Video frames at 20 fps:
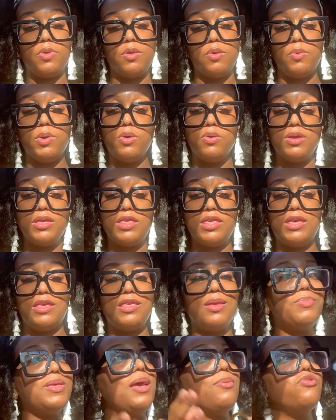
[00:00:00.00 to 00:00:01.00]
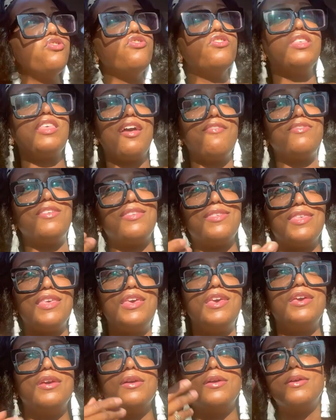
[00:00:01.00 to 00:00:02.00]
we're going to see. Sometimes you just have to
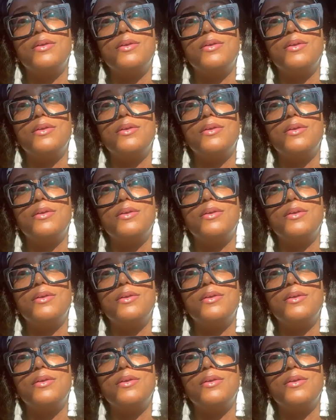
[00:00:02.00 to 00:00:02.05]
see